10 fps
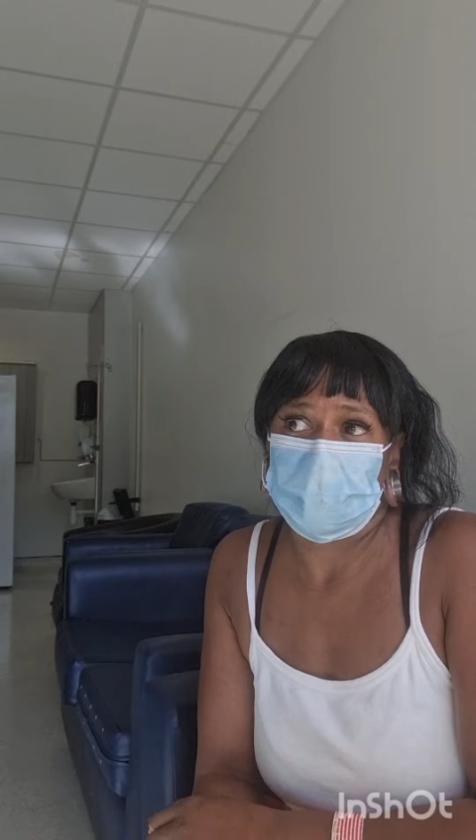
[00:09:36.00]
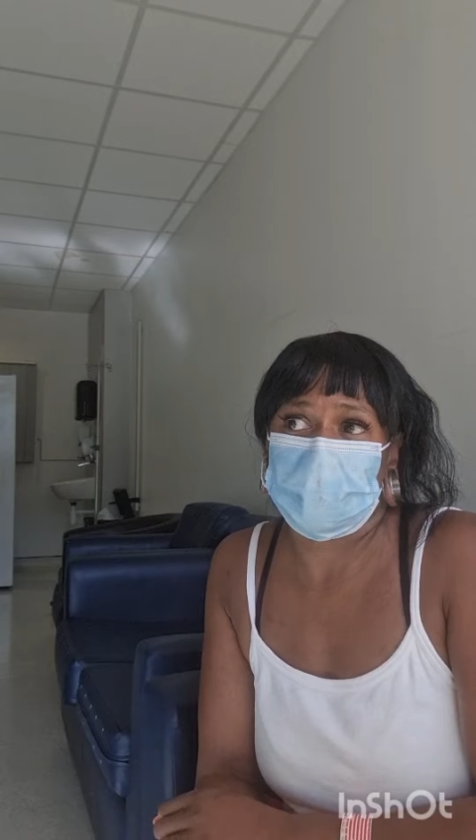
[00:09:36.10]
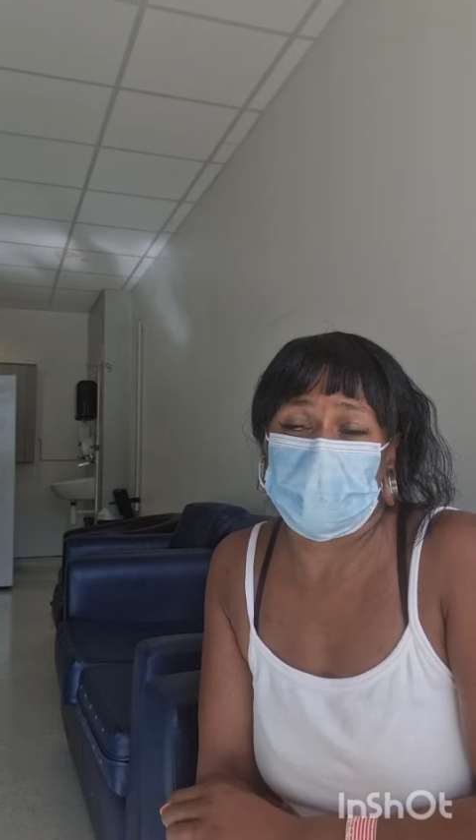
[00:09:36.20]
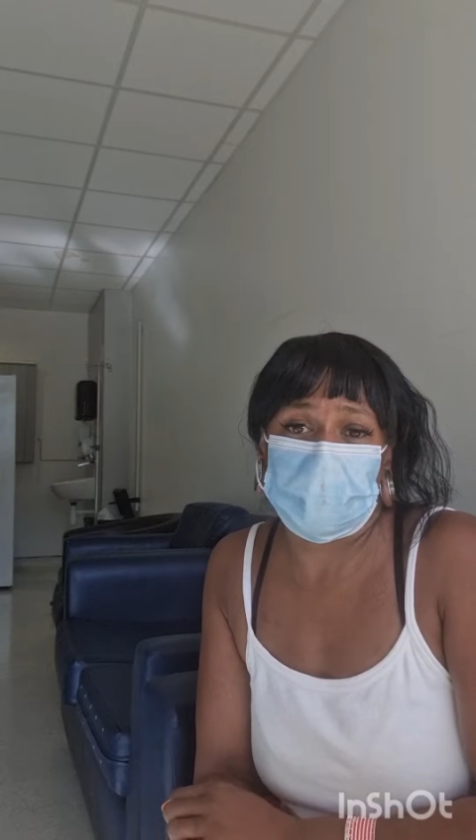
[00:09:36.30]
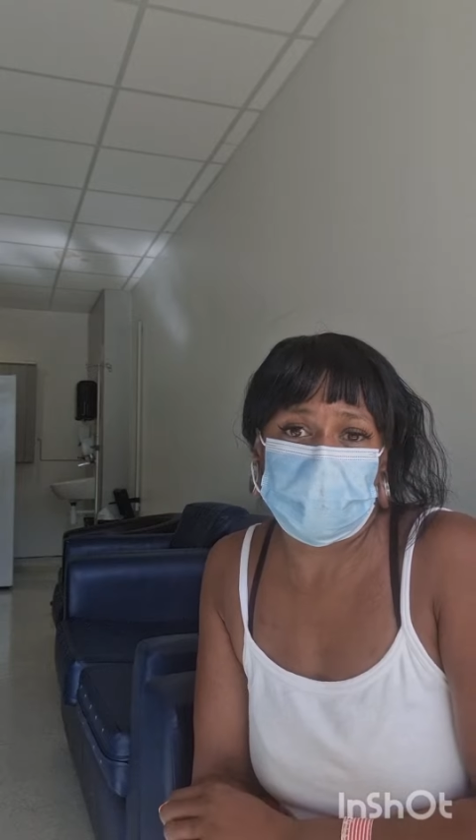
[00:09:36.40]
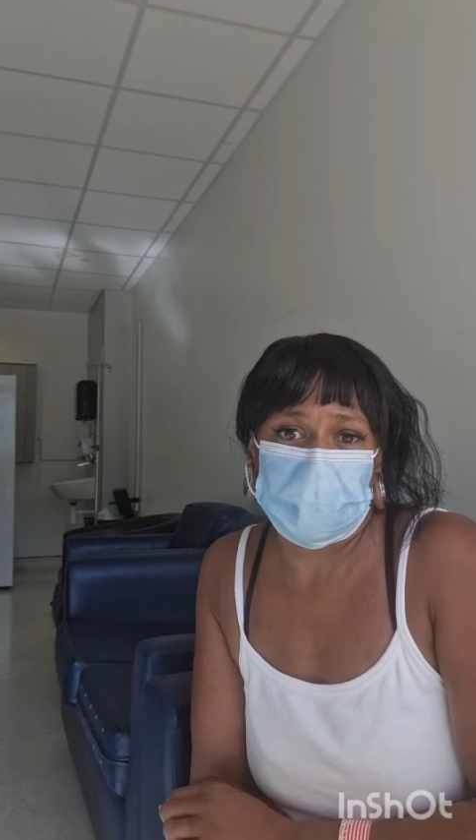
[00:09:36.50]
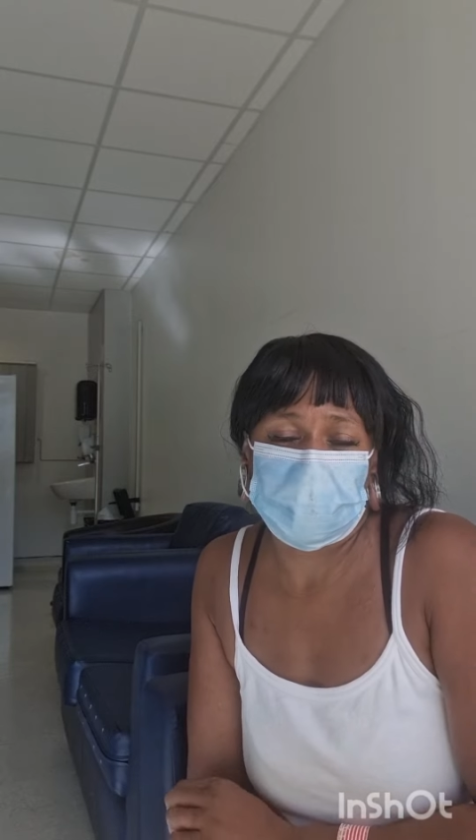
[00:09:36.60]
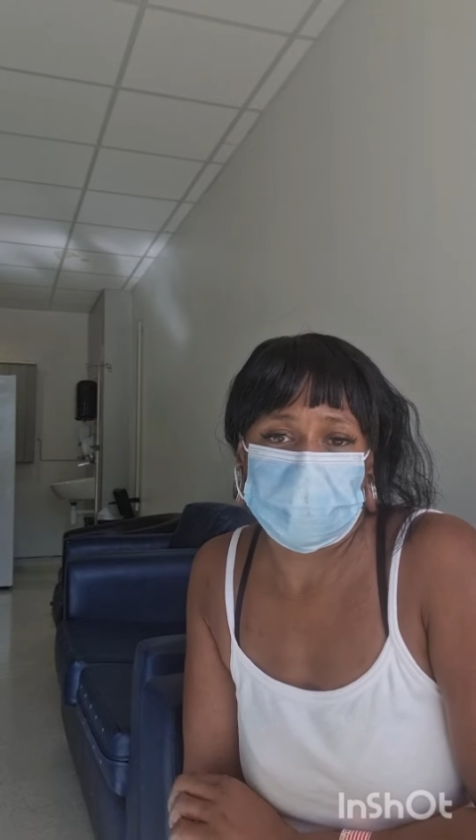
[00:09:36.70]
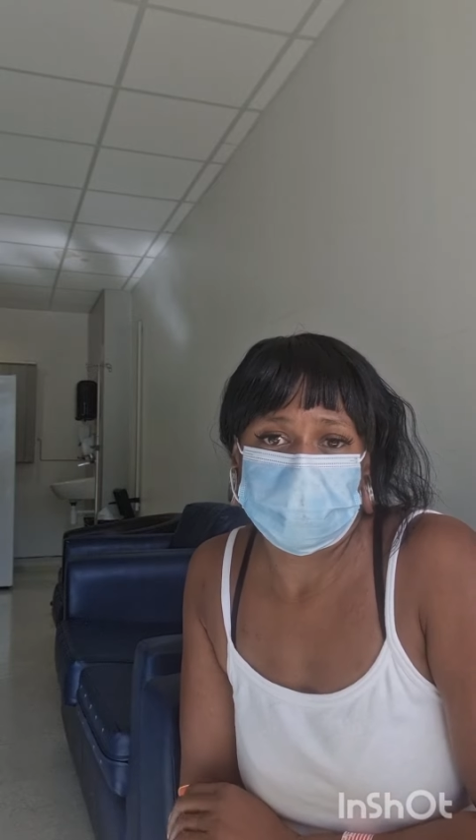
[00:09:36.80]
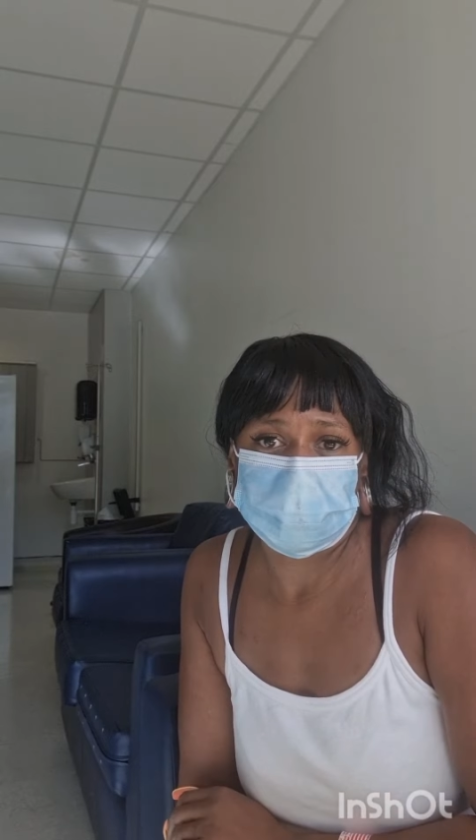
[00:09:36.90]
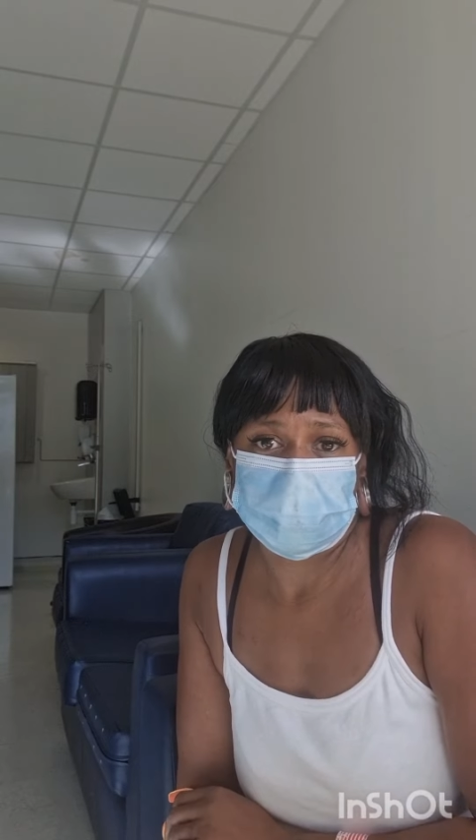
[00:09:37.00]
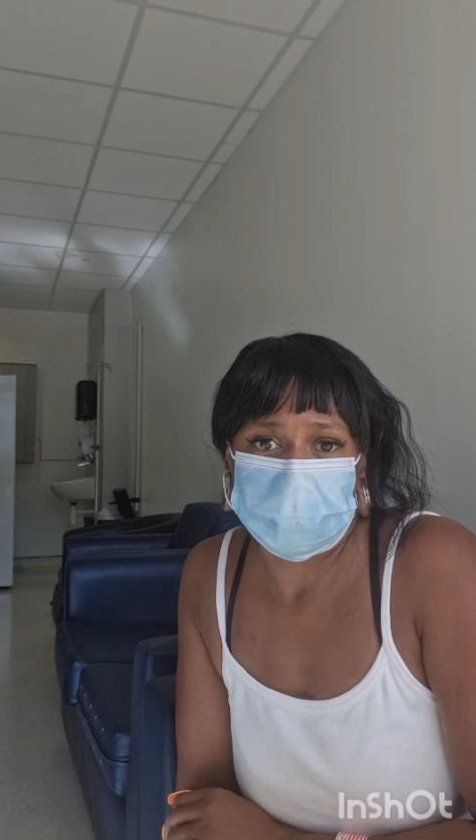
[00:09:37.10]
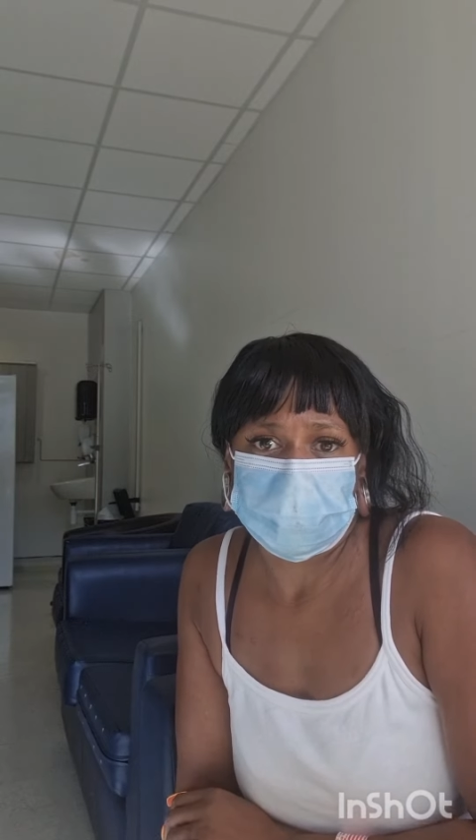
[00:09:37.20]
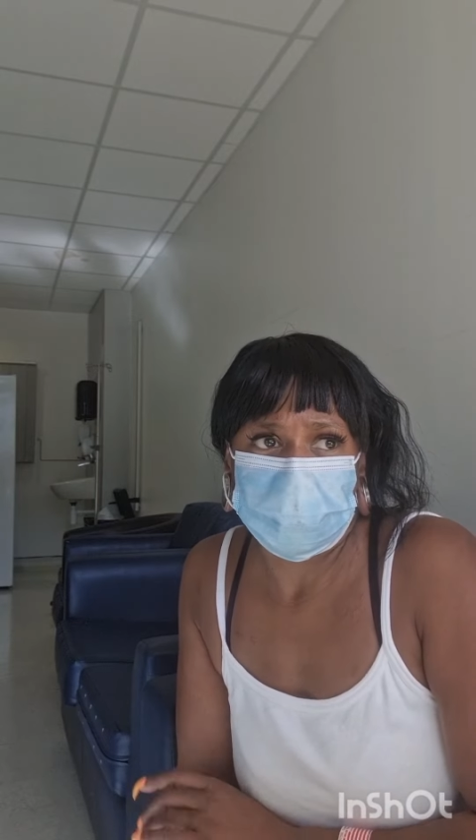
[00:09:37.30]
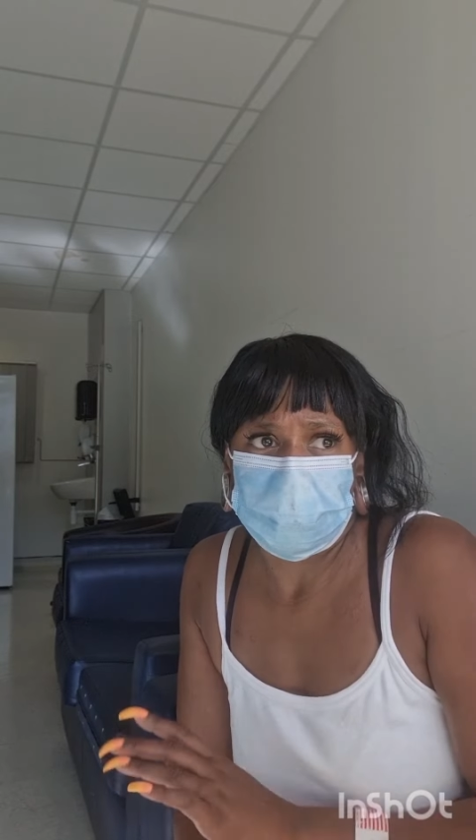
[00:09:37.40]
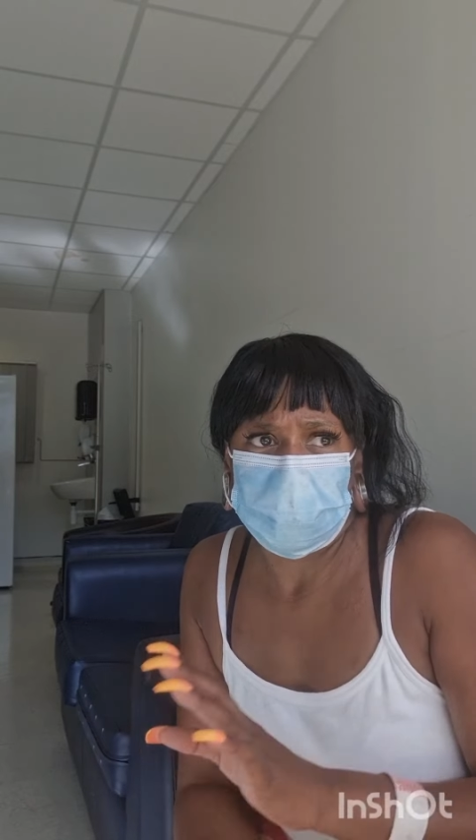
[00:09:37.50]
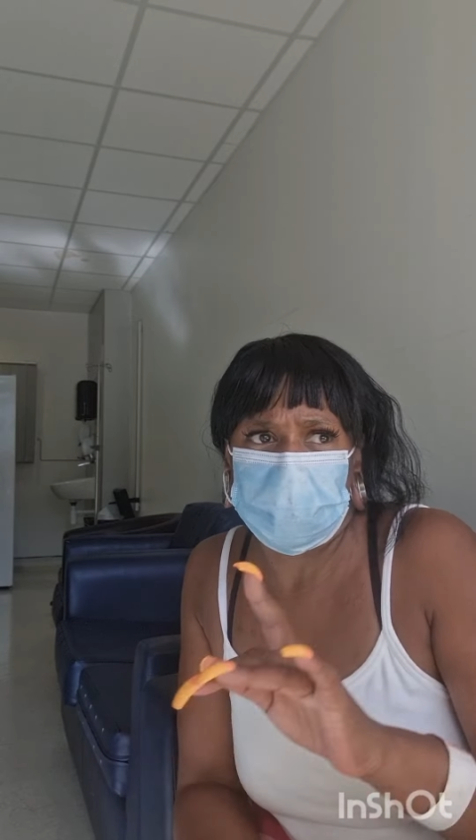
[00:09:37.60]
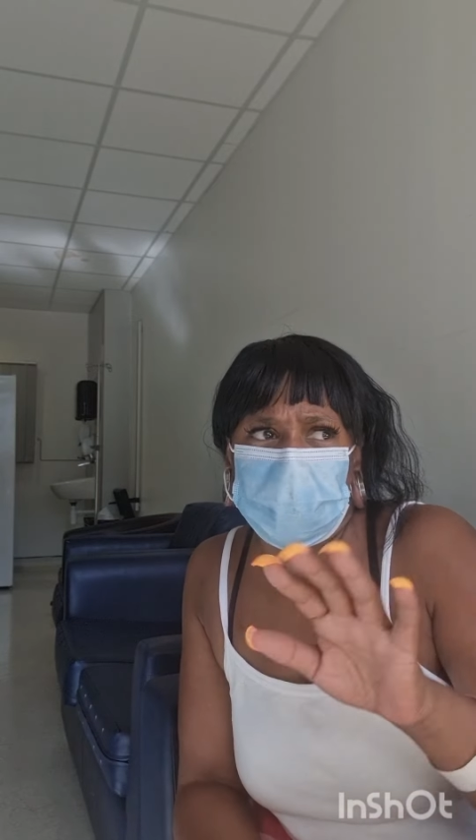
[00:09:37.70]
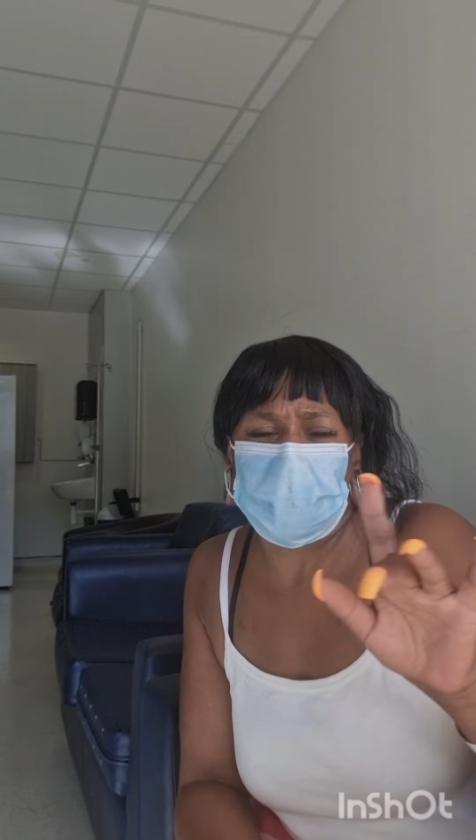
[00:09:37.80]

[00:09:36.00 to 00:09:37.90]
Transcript: Right? So